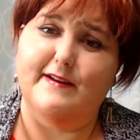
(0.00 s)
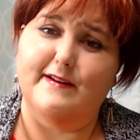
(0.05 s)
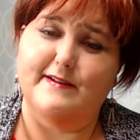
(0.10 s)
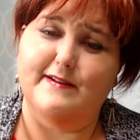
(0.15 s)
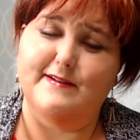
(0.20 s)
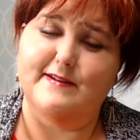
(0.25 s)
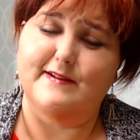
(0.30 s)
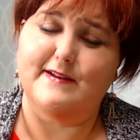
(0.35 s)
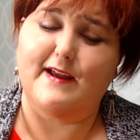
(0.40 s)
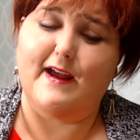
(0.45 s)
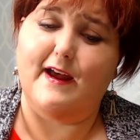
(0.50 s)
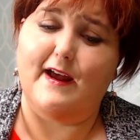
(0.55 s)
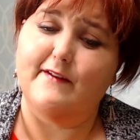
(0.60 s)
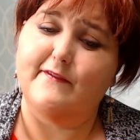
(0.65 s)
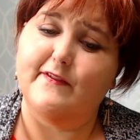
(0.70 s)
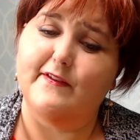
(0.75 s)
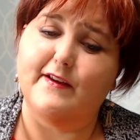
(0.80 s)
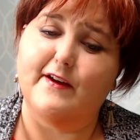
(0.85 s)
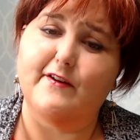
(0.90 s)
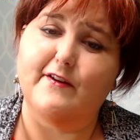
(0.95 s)
It's kind
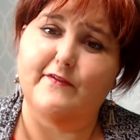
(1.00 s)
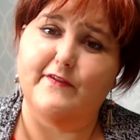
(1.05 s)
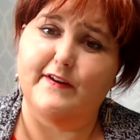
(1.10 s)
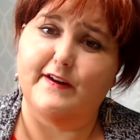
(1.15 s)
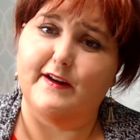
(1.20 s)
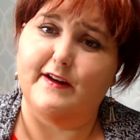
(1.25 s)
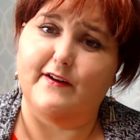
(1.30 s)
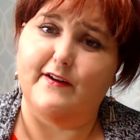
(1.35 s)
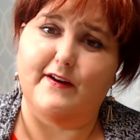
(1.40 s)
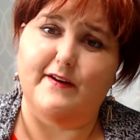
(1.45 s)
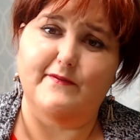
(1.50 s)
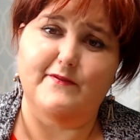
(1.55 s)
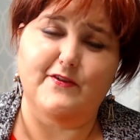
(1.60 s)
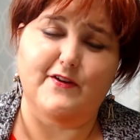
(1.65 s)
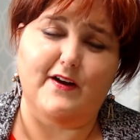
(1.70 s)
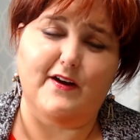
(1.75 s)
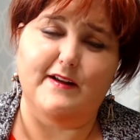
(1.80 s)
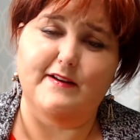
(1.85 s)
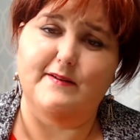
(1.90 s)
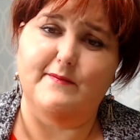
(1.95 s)
of a long video. I've
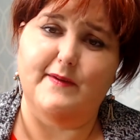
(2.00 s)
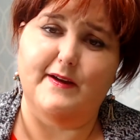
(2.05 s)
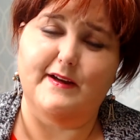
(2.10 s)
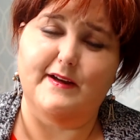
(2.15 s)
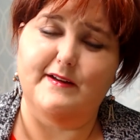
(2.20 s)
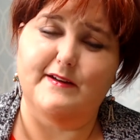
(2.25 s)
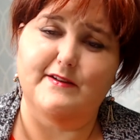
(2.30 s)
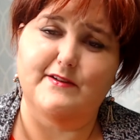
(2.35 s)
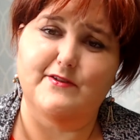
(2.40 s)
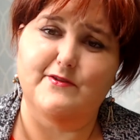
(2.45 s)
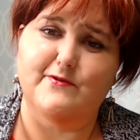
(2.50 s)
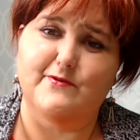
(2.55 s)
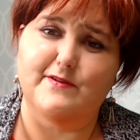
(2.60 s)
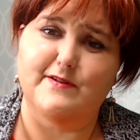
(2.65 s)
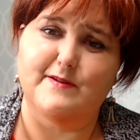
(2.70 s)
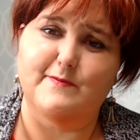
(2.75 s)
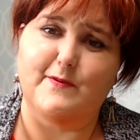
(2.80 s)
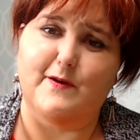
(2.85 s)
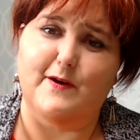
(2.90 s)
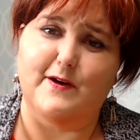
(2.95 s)
tried to make it as short
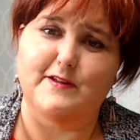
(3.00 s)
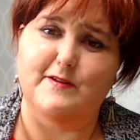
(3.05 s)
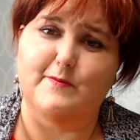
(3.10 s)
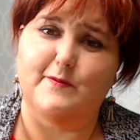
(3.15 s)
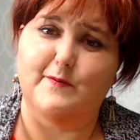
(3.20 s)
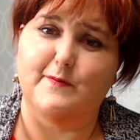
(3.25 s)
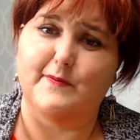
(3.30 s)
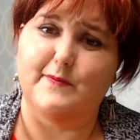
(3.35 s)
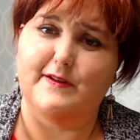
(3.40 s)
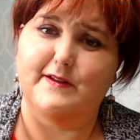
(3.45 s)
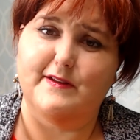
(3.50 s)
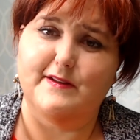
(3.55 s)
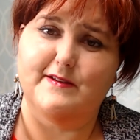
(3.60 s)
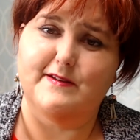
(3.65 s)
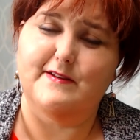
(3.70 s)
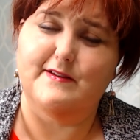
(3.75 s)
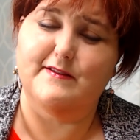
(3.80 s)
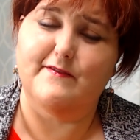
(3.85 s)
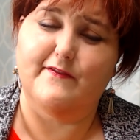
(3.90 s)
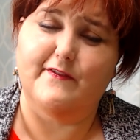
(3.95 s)
as possible, but
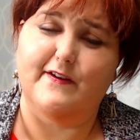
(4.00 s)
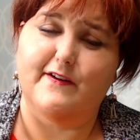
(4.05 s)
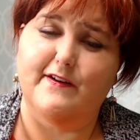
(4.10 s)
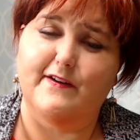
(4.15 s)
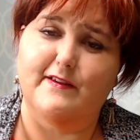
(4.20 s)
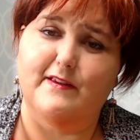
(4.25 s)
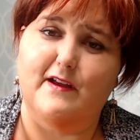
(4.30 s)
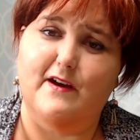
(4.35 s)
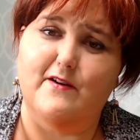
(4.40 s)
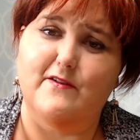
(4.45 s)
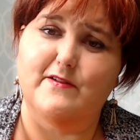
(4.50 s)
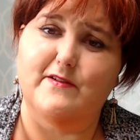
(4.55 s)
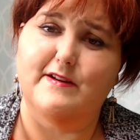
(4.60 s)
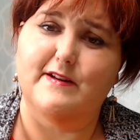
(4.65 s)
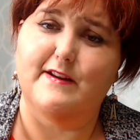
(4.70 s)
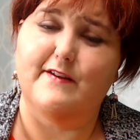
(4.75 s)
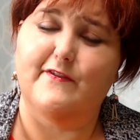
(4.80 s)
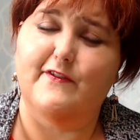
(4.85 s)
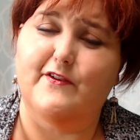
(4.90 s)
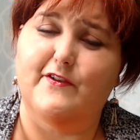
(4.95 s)
this is a very long
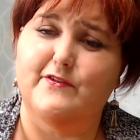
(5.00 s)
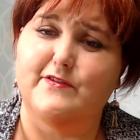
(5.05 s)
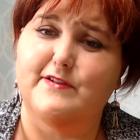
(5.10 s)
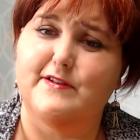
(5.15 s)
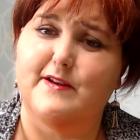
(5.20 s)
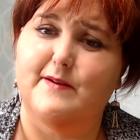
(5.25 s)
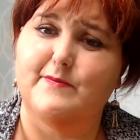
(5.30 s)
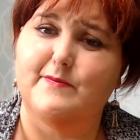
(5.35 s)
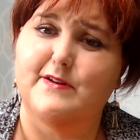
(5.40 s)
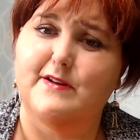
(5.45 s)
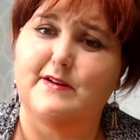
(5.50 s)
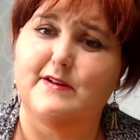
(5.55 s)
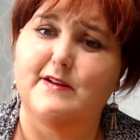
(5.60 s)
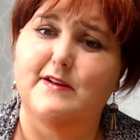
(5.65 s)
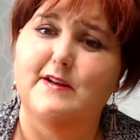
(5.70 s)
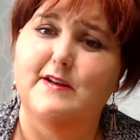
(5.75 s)
and difficult subject.